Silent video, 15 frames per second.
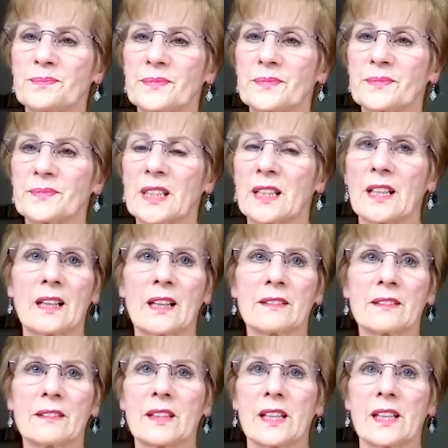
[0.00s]
and I
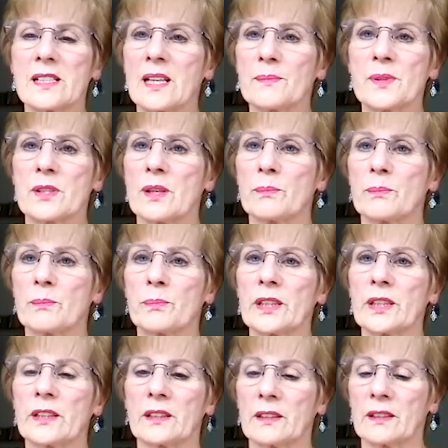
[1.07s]
think it's absolutely
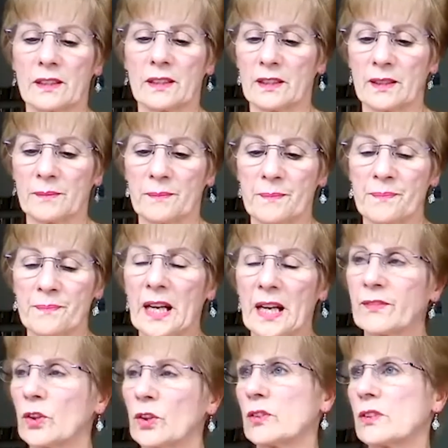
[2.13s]
brilliant. I've
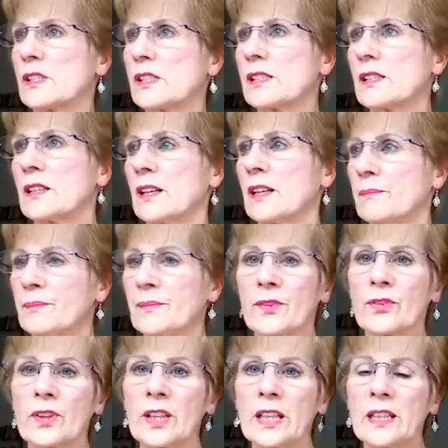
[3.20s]
got
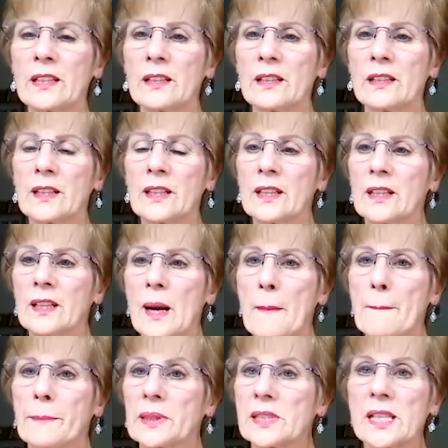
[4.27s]
3
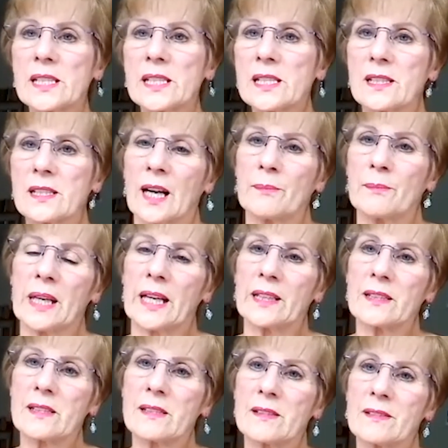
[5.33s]
buddies that I
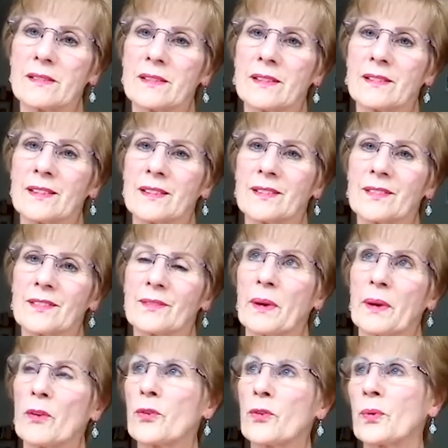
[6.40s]
met
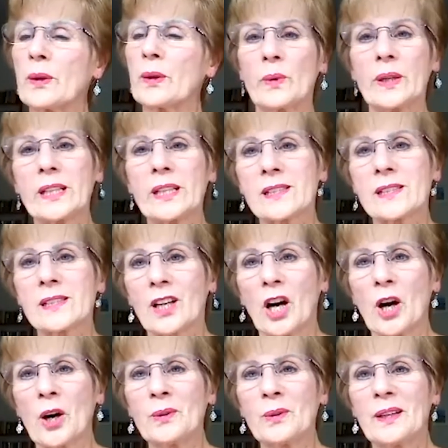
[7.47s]
about 3 weeks
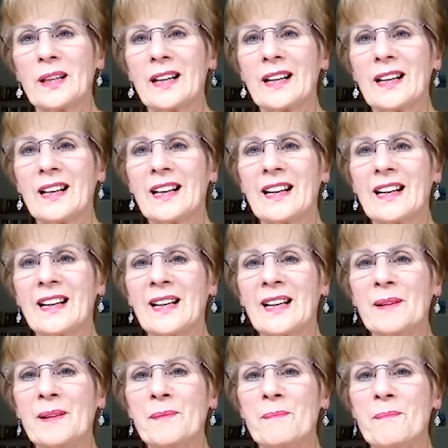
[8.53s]
ago,
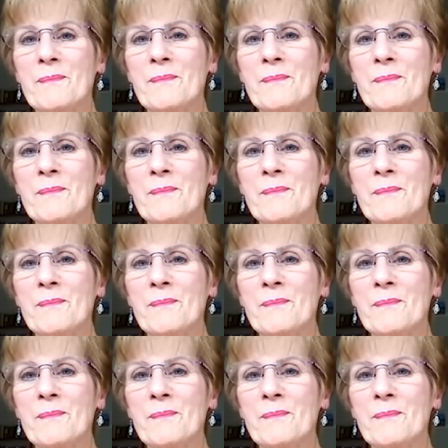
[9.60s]
and